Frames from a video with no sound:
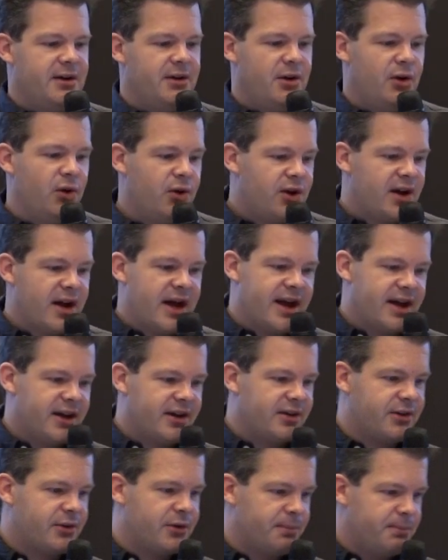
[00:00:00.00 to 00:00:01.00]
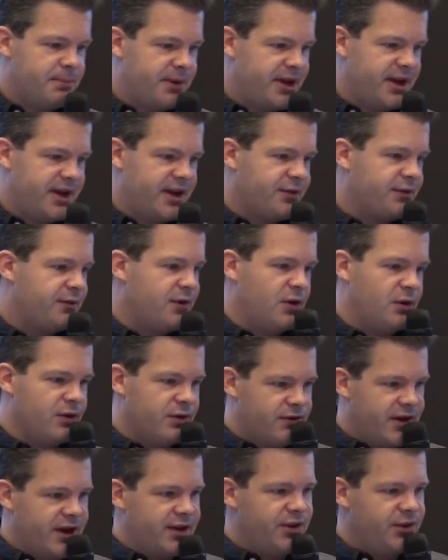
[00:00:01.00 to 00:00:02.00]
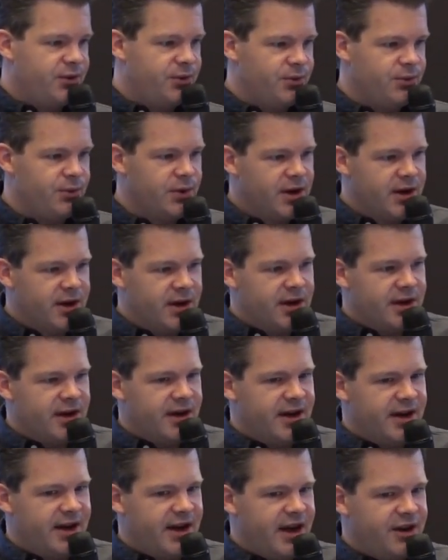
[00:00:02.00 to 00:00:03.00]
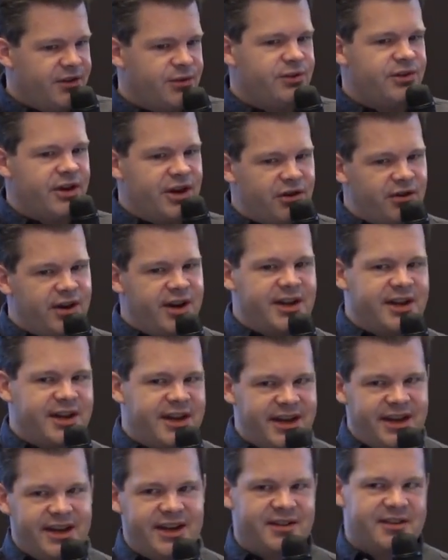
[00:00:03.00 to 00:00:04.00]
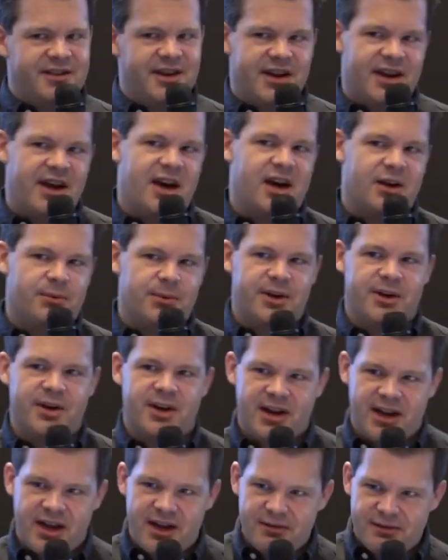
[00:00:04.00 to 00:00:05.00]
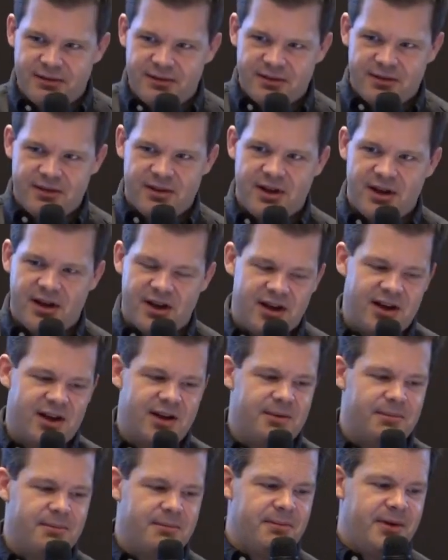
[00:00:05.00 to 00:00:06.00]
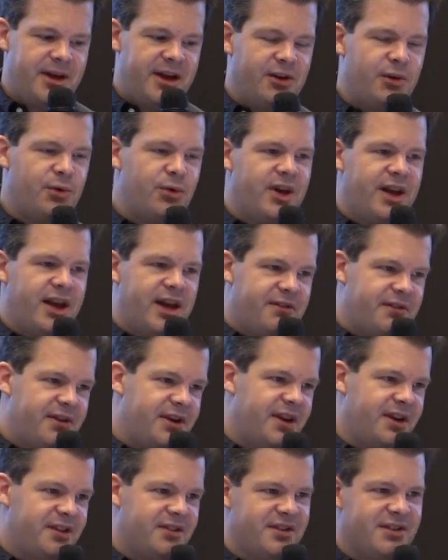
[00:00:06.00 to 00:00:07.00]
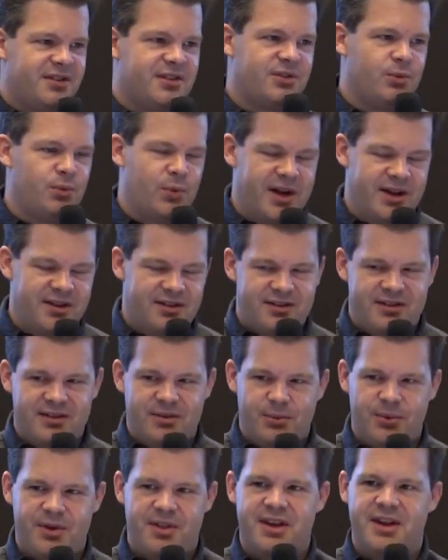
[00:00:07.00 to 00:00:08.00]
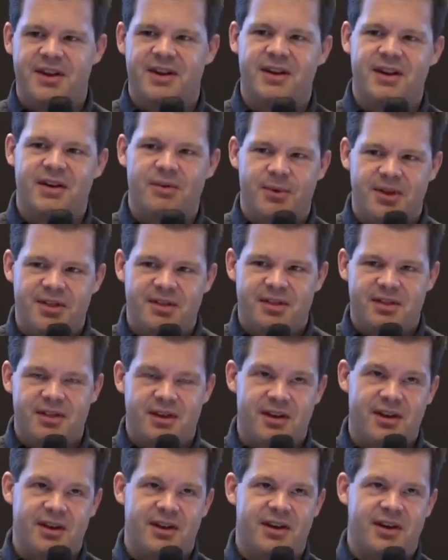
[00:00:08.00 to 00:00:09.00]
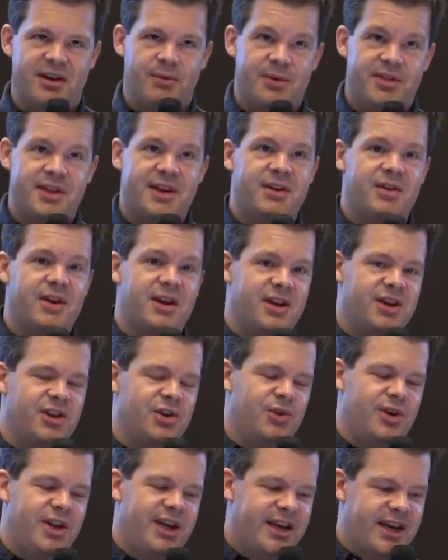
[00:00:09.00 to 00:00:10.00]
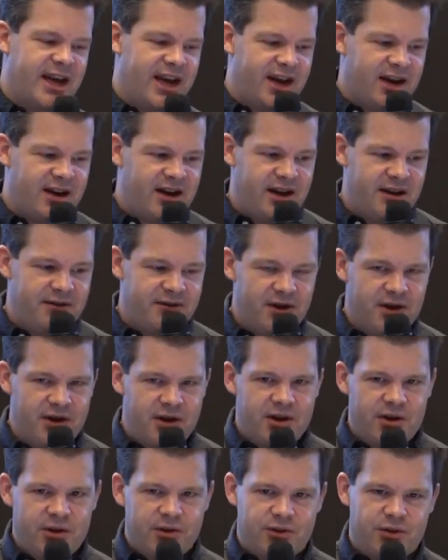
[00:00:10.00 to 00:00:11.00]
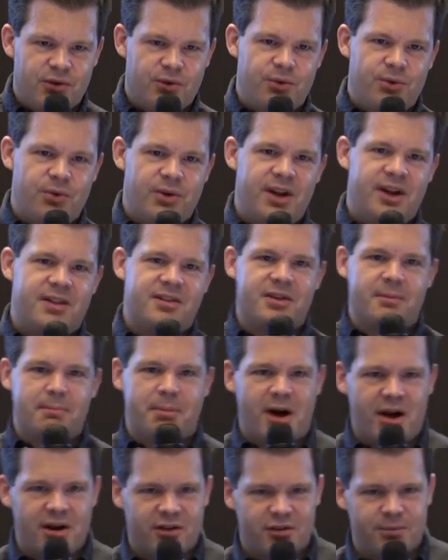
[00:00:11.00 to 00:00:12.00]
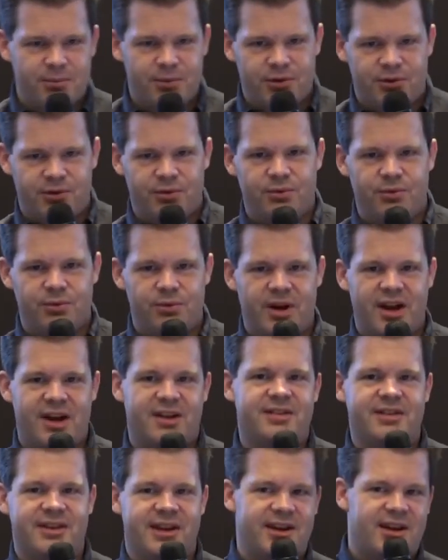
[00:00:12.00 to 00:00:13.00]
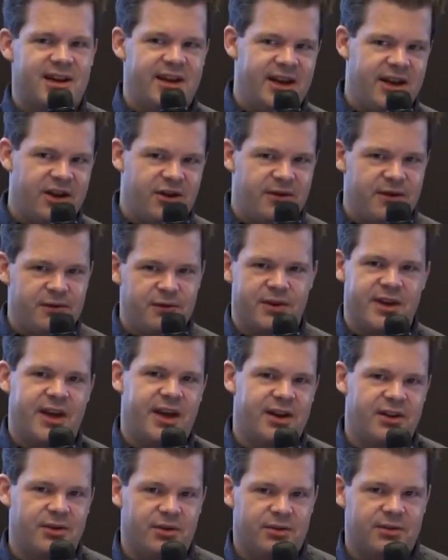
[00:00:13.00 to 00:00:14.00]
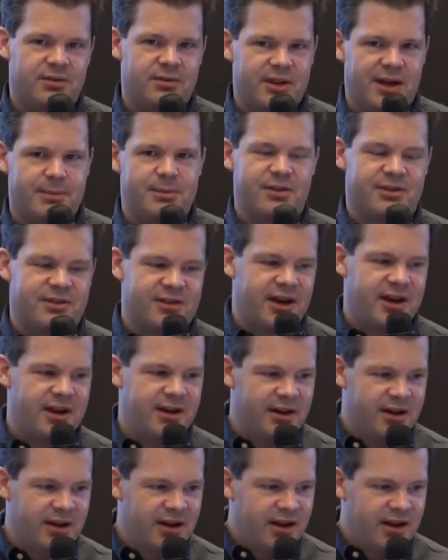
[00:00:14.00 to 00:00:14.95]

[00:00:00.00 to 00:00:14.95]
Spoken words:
look like could be as follows, right? As you generate a key inside a hardware enclave, it only ever exists once within a unique enclave. So it's not possible to accidentally equivocate or double sign,